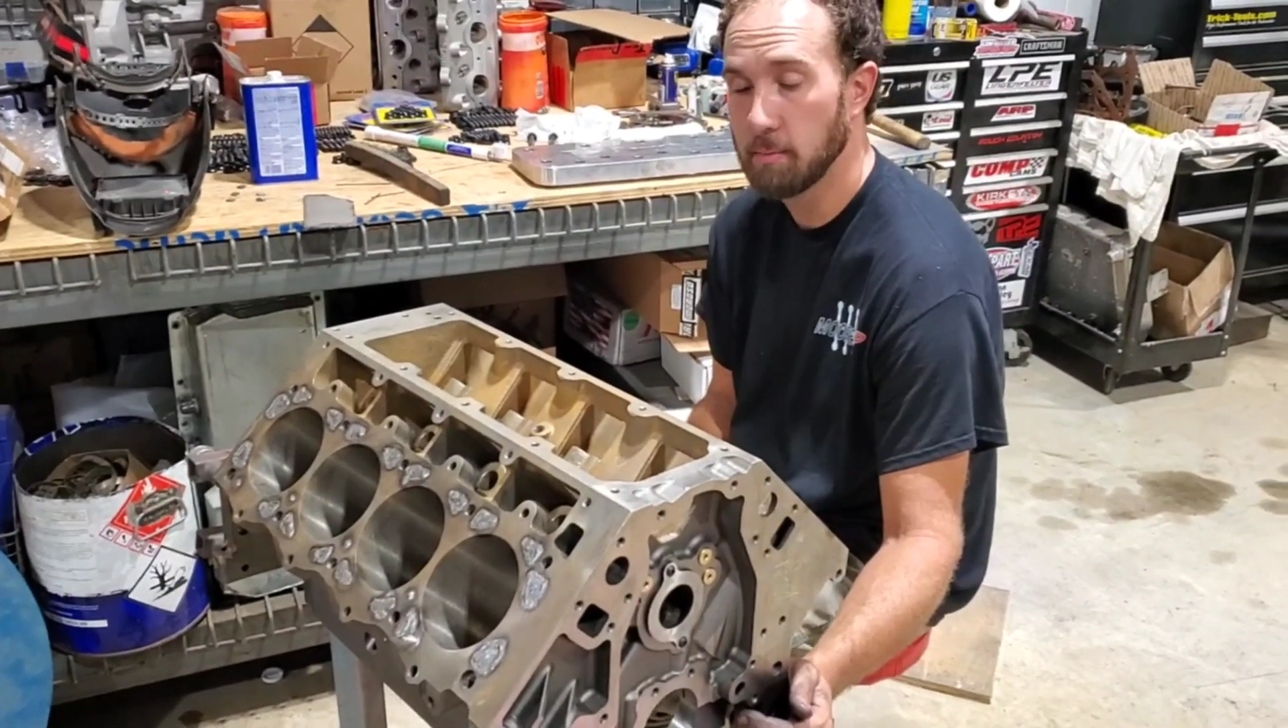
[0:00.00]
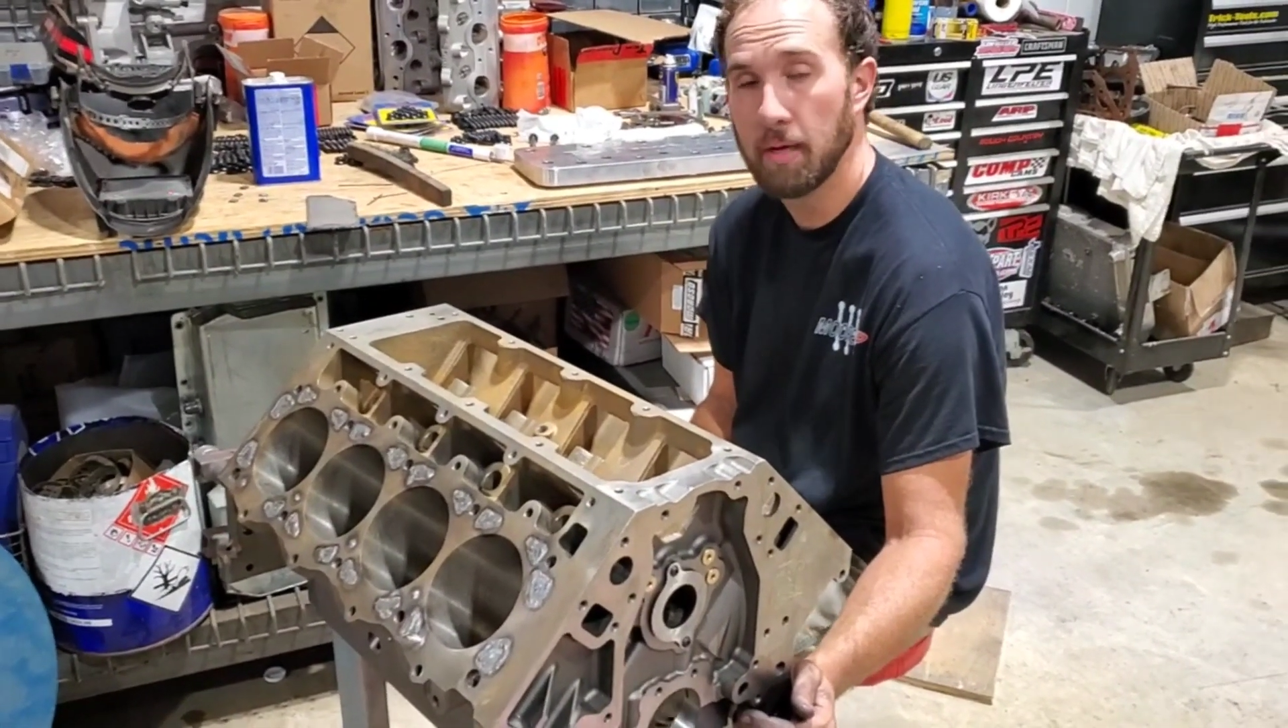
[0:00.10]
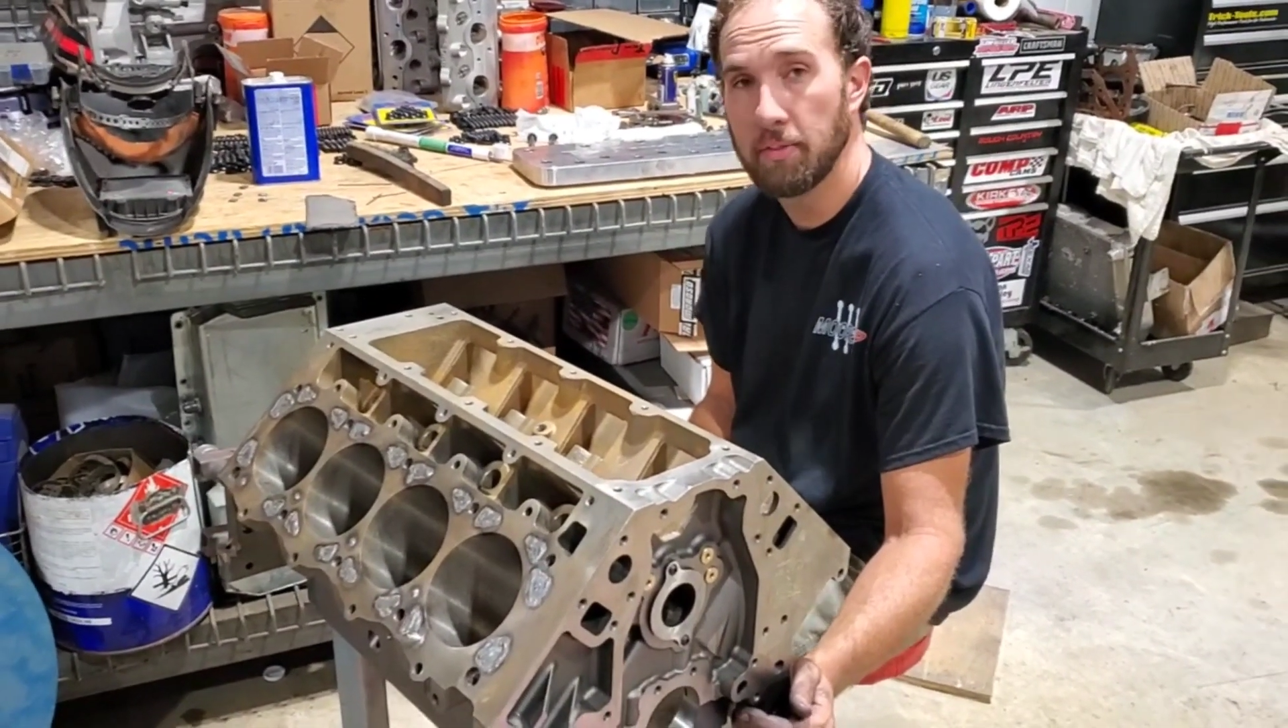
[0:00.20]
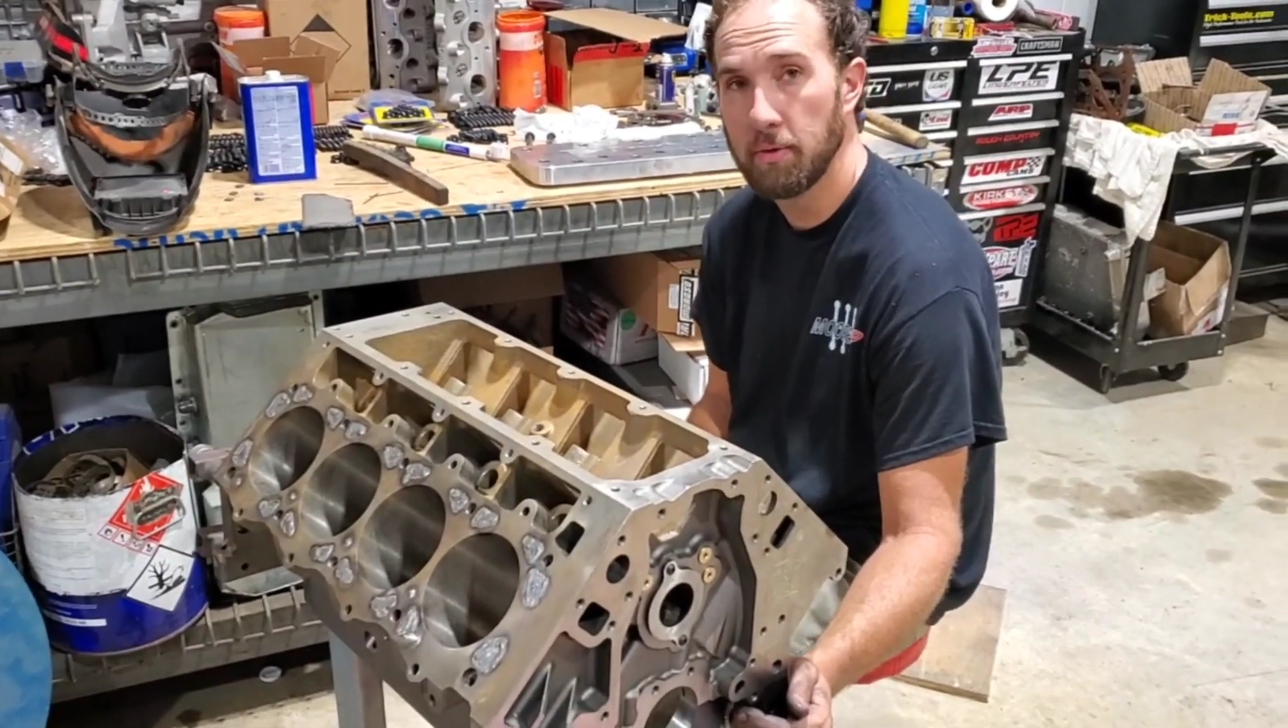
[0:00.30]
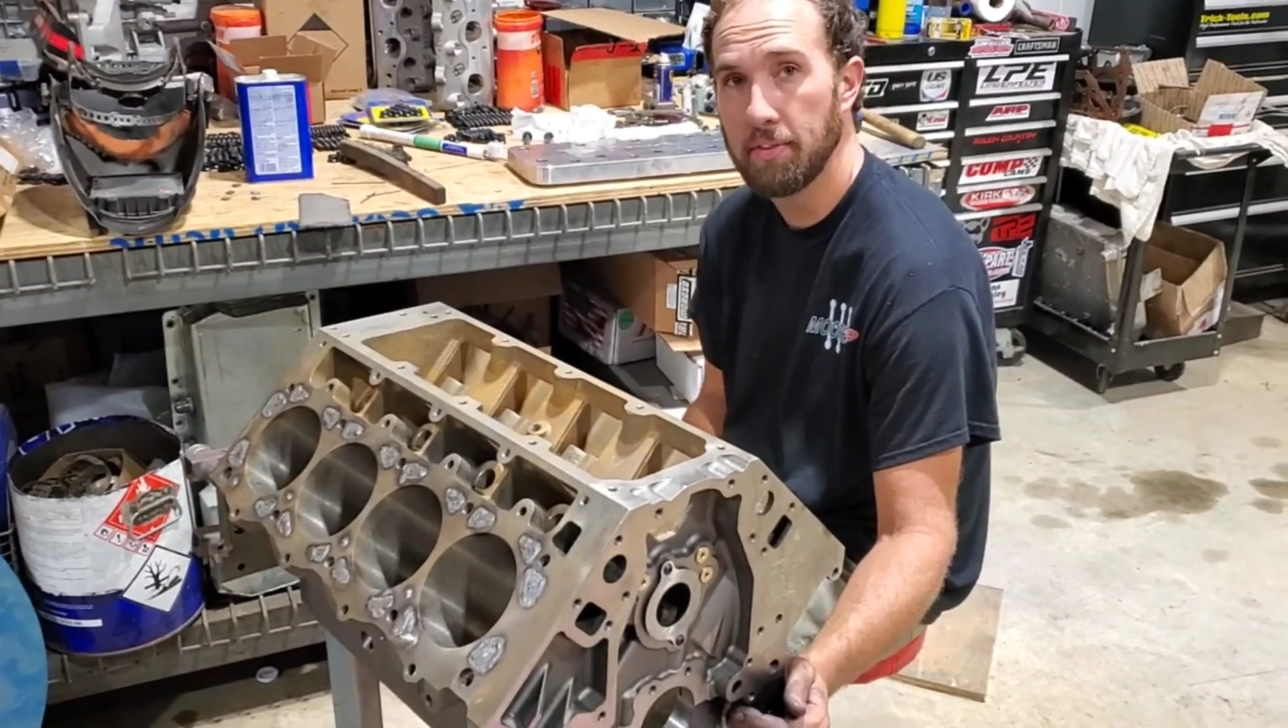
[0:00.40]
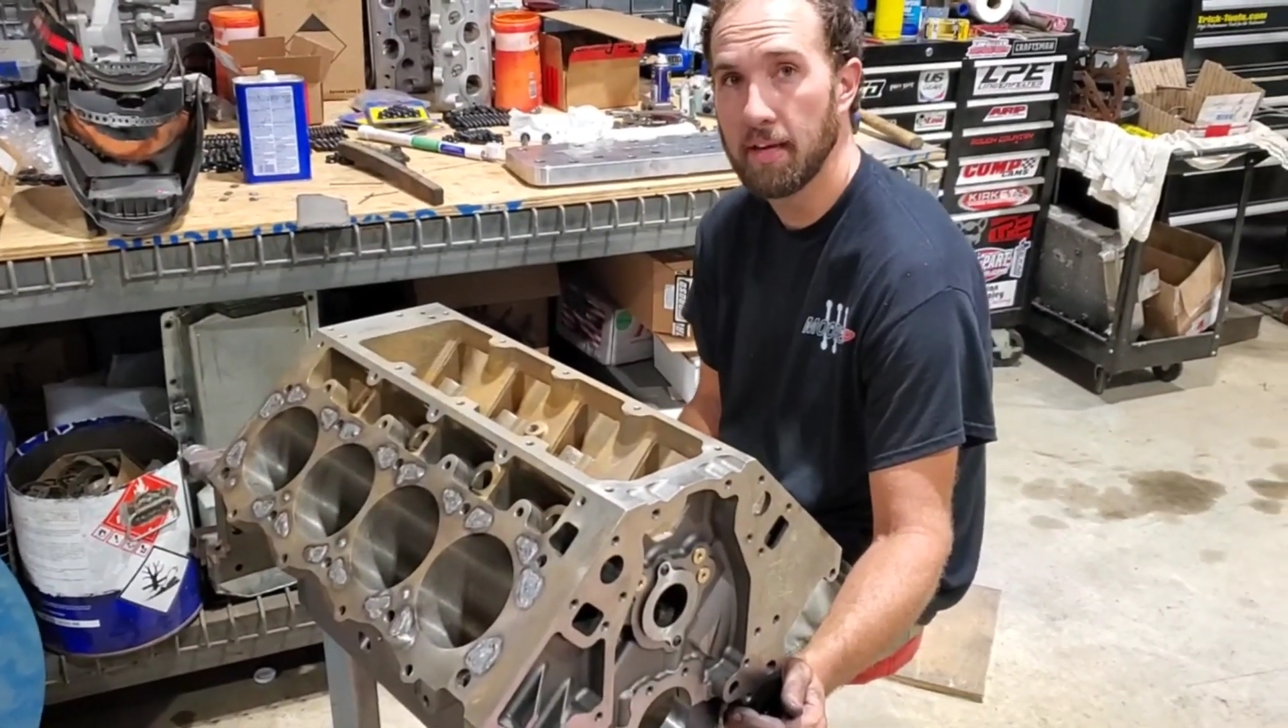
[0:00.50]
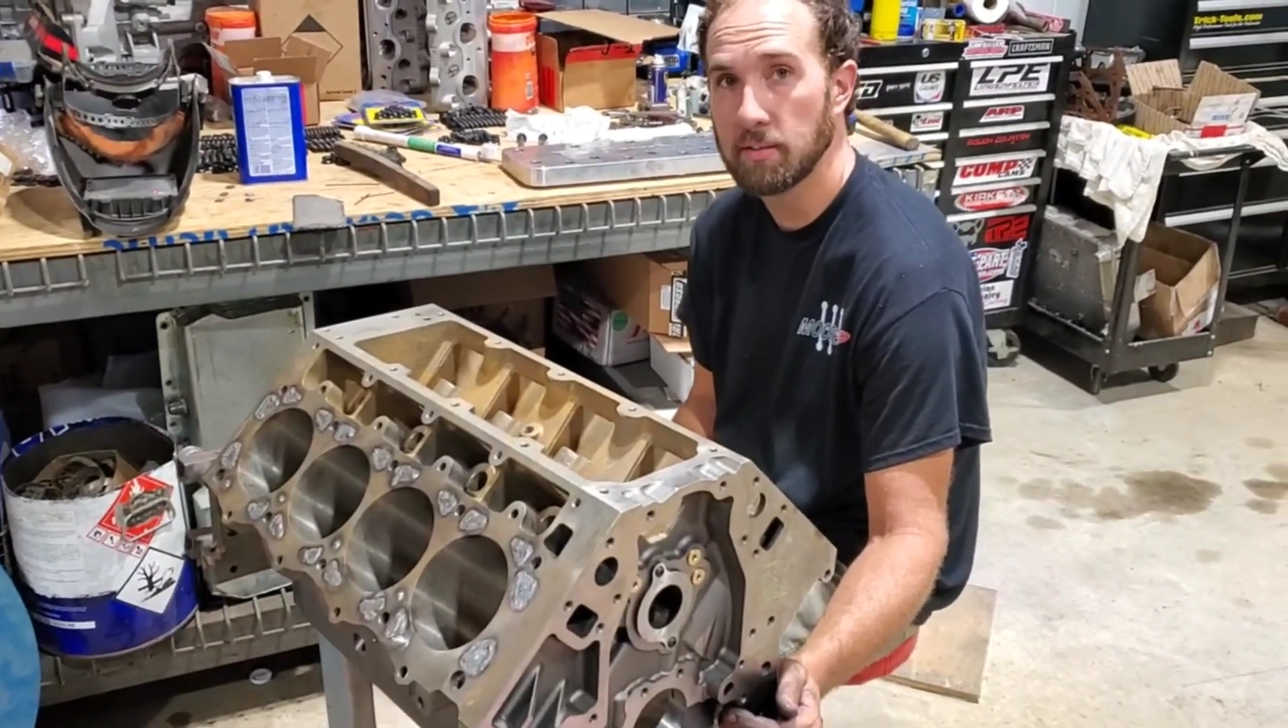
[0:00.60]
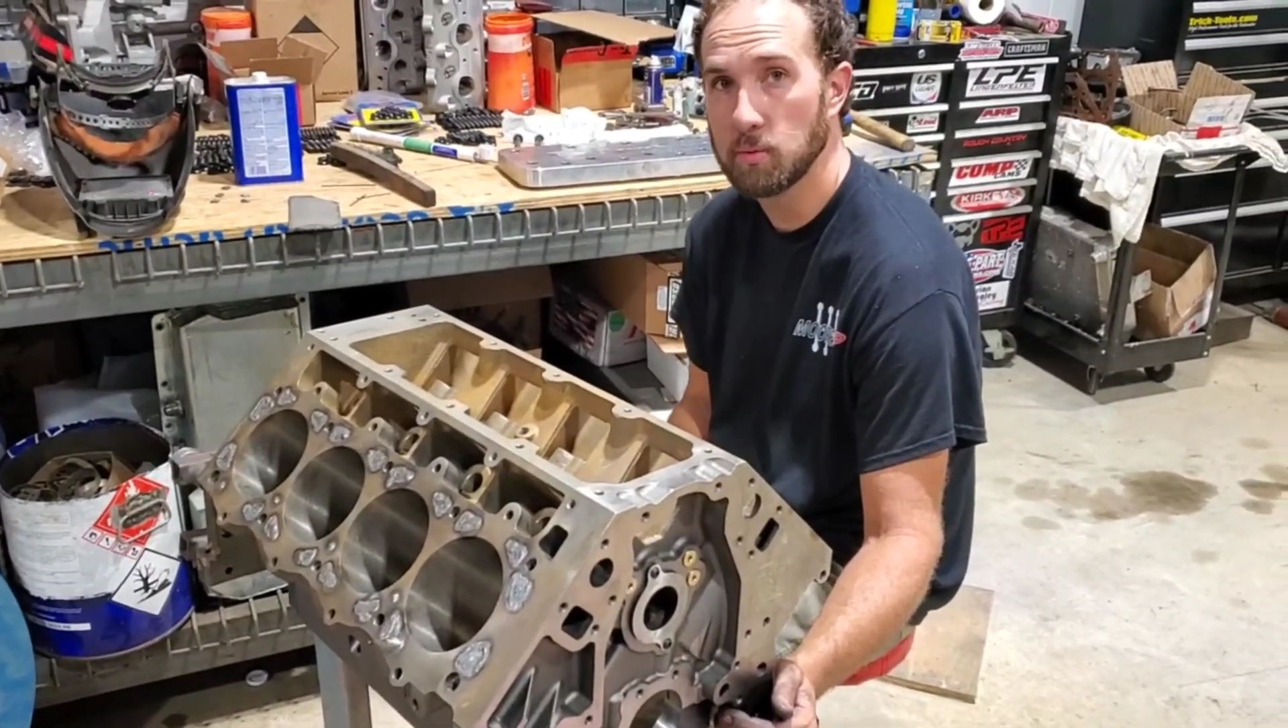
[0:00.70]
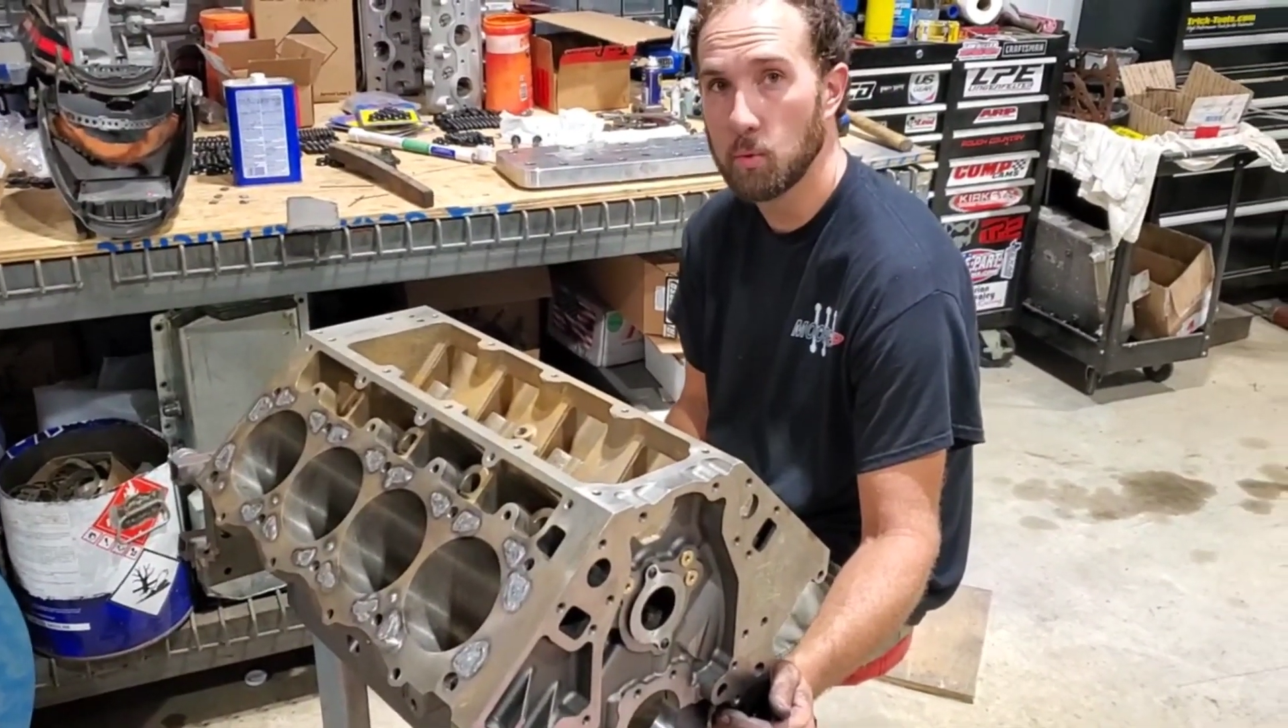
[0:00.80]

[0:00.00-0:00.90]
about 3,000